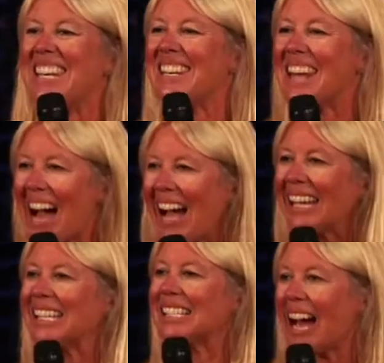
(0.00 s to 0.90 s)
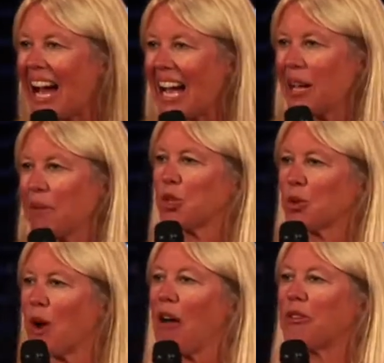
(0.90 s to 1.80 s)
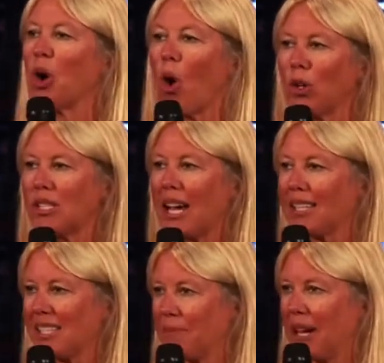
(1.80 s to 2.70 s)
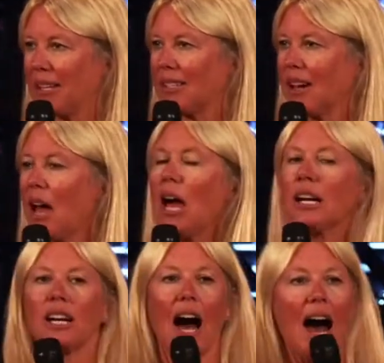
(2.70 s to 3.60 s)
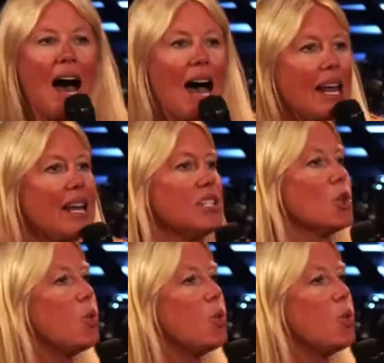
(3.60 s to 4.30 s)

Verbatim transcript: 9 times throughout the Old Testament, God is